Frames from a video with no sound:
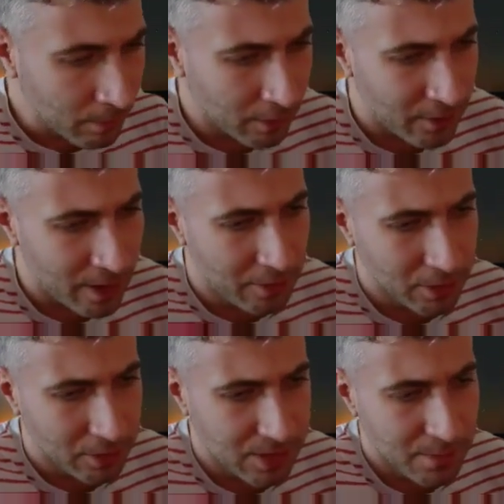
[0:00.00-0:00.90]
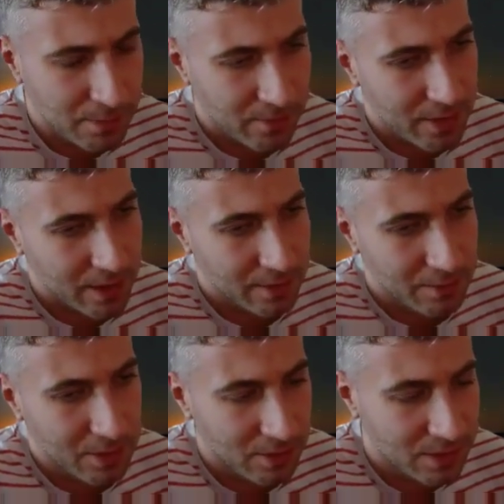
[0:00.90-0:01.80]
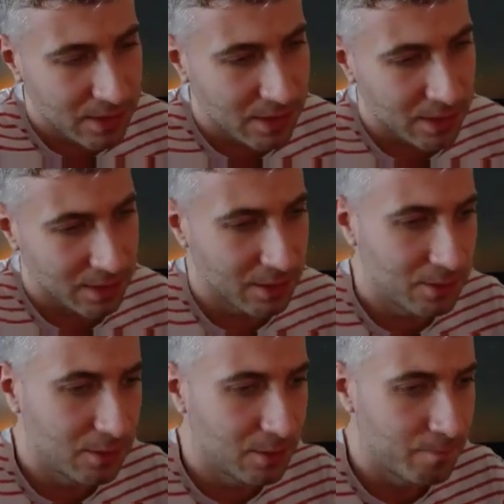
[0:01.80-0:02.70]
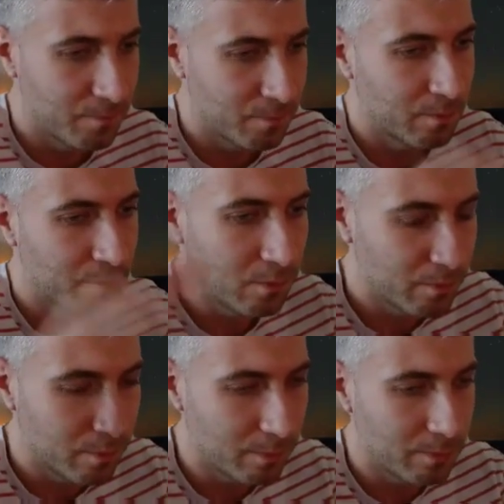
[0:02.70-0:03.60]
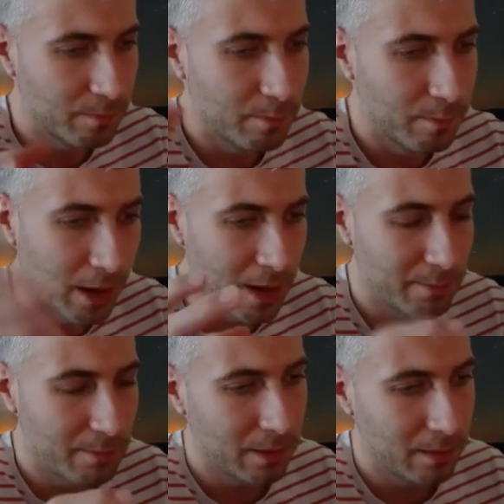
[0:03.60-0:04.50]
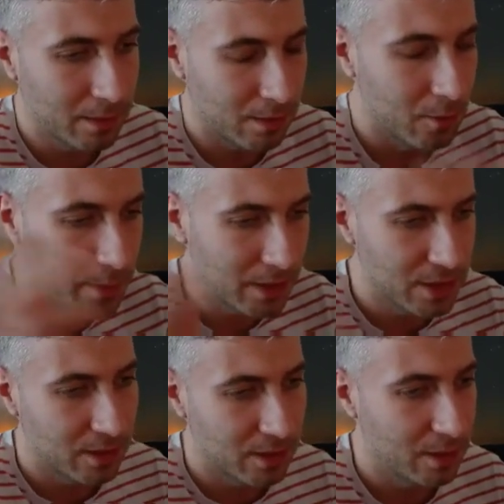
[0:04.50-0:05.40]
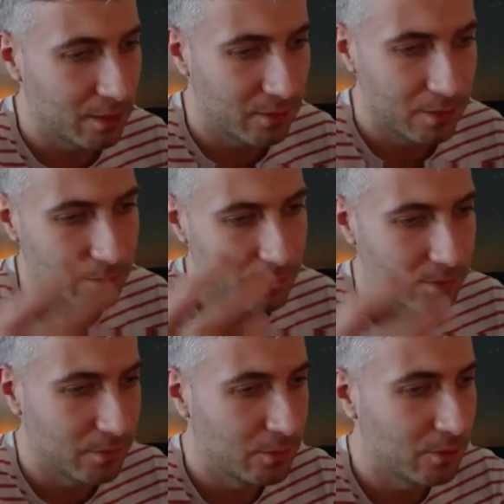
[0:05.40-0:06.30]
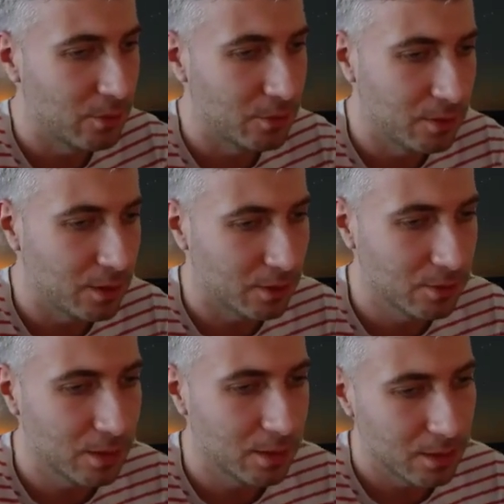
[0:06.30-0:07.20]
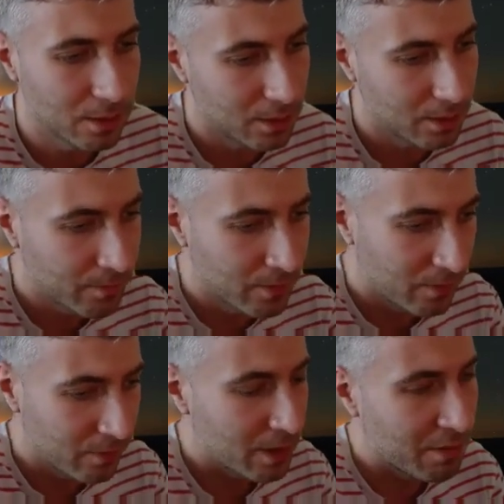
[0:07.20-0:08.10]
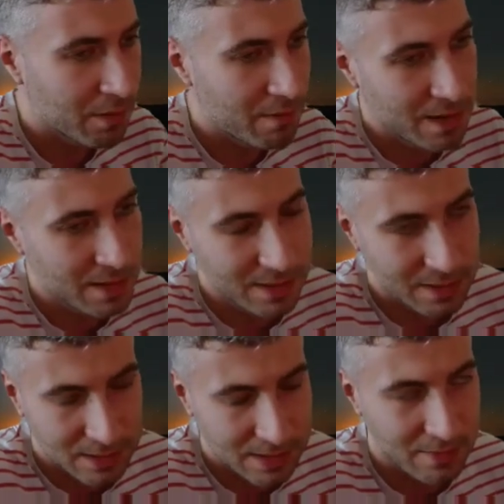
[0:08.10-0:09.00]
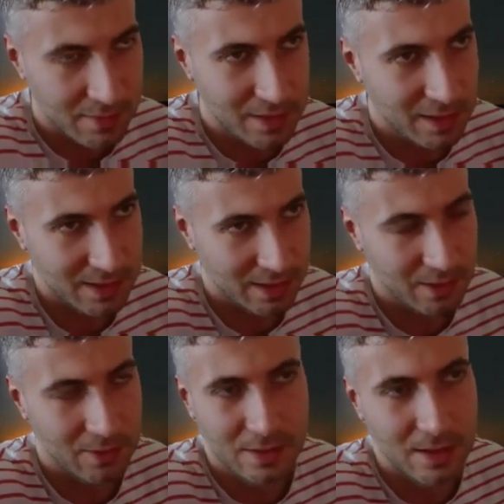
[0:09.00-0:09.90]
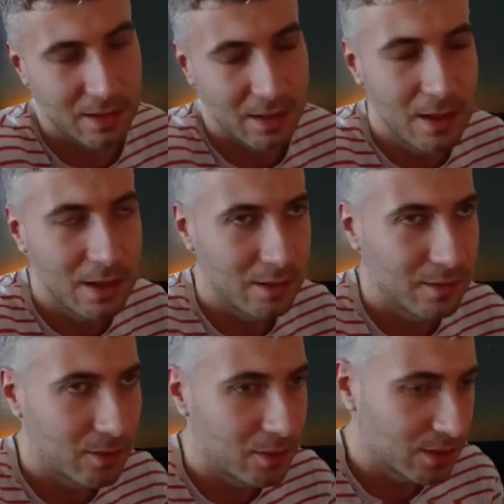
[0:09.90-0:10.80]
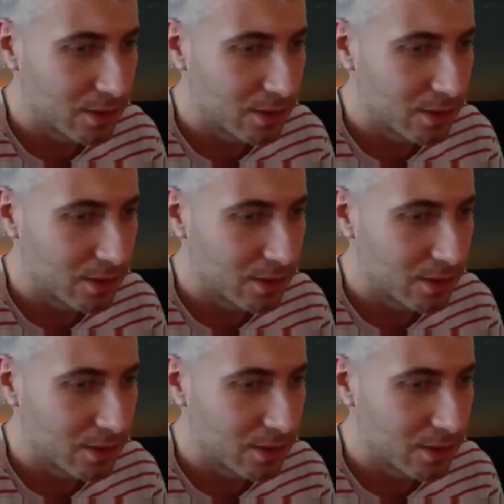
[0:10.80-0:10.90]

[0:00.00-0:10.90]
If I want to simplify it, because it's harder to bring the whole picture here from what we are doing. for our clients and some of the things I cannot say, of course.